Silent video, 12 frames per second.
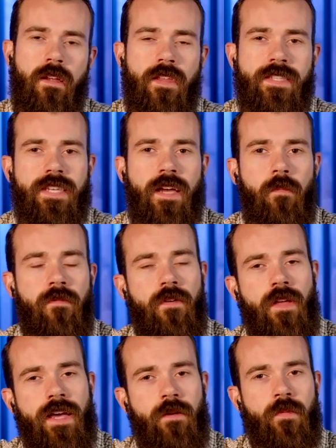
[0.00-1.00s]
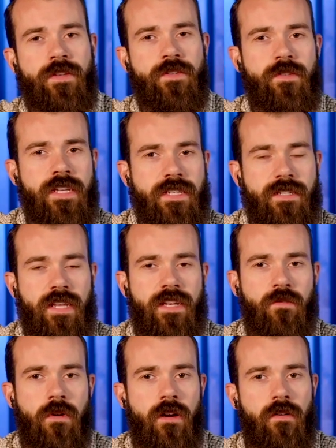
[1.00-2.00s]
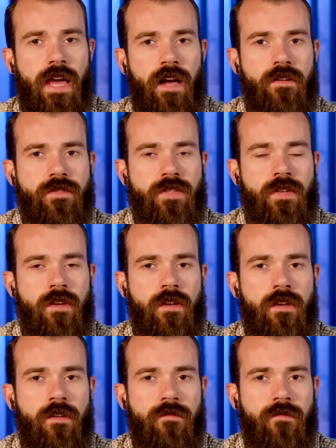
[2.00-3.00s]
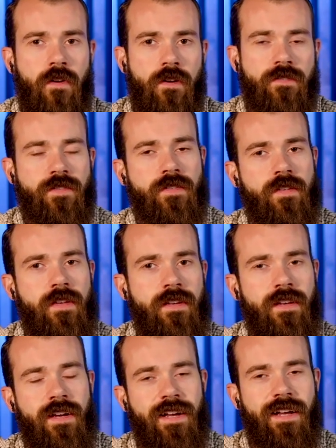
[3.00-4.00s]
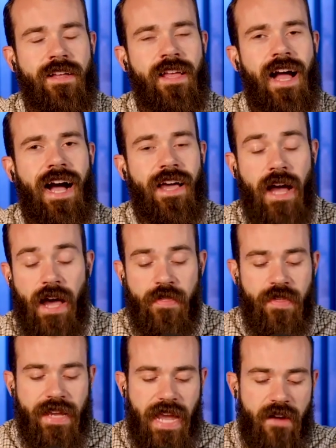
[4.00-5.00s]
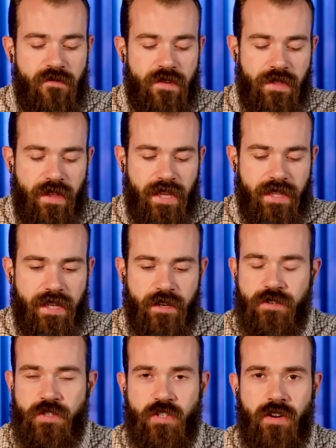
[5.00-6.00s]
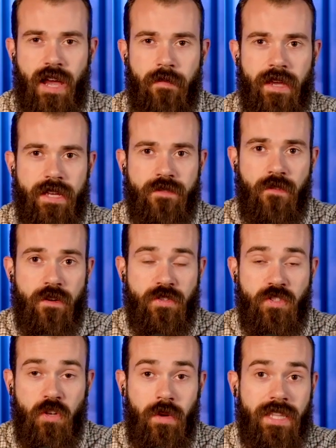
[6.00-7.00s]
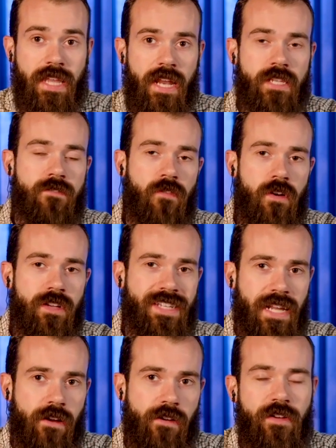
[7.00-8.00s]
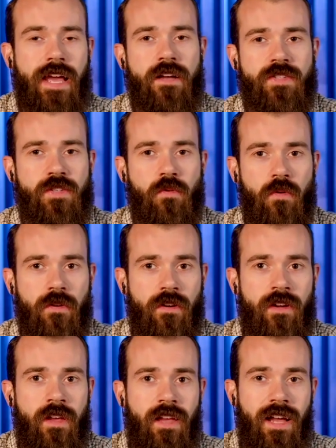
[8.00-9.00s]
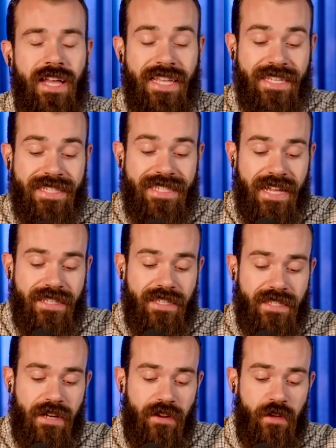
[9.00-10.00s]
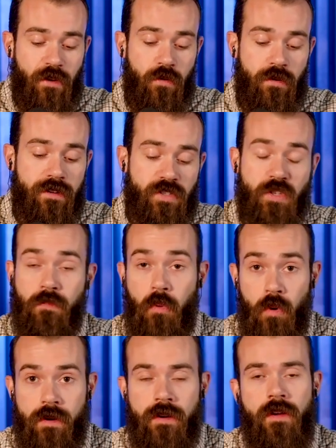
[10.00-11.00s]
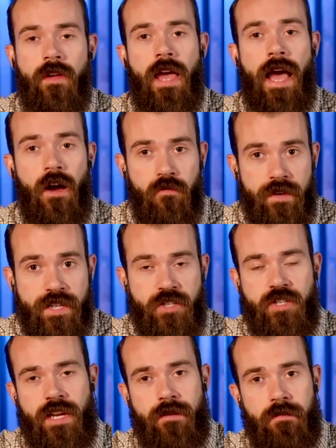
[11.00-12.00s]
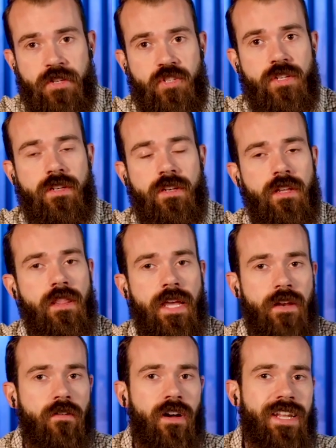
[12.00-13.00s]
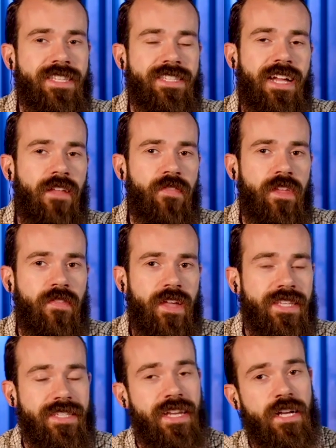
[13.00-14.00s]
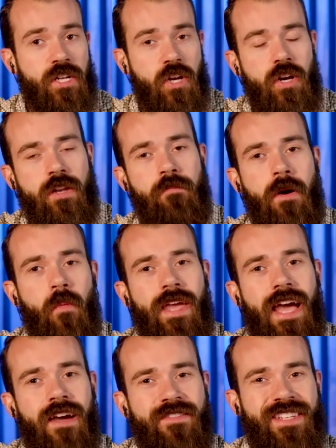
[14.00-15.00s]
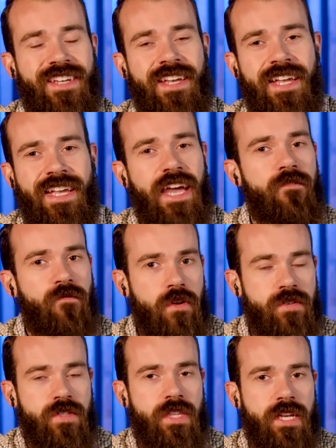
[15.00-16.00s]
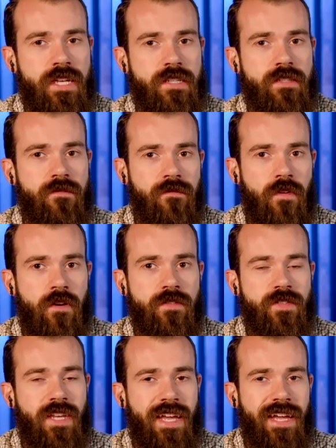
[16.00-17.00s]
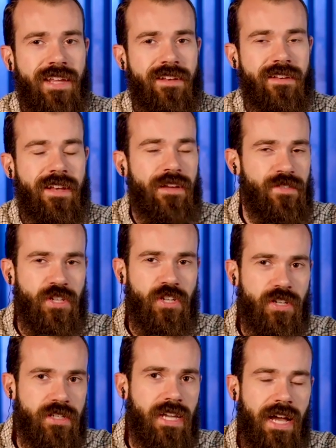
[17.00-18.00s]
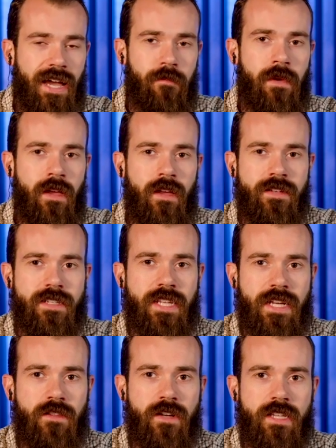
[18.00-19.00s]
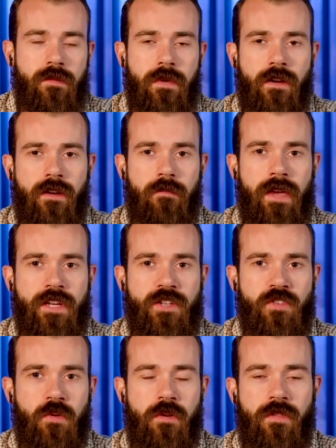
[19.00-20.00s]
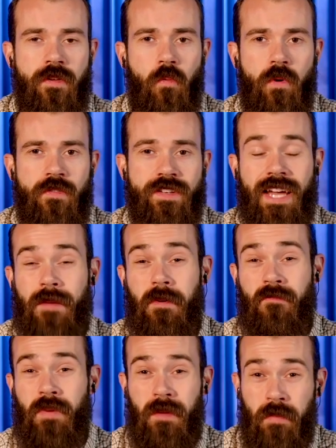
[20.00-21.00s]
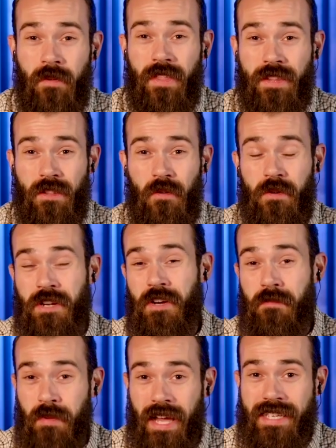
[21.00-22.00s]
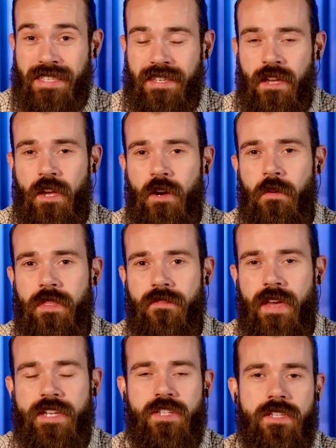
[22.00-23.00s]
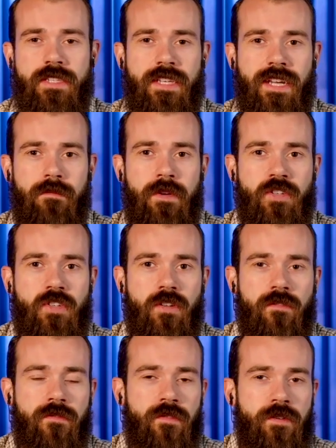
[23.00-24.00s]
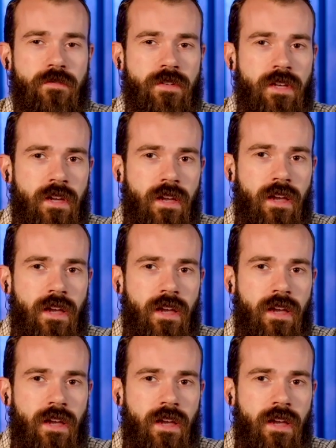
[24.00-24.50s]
No, that's helpful. And we do need to tend to our own house first. I think everything that you're describing as far as doing that, as far as getting our own house in order, is necessary in order to support outreach and mission later on. It's not that that's not good, but we have to get first things first. Right. And now's a good time to take a look in the mirror and make sure that we're the type of people that the Lord could bless with evangelistic and missional fruit.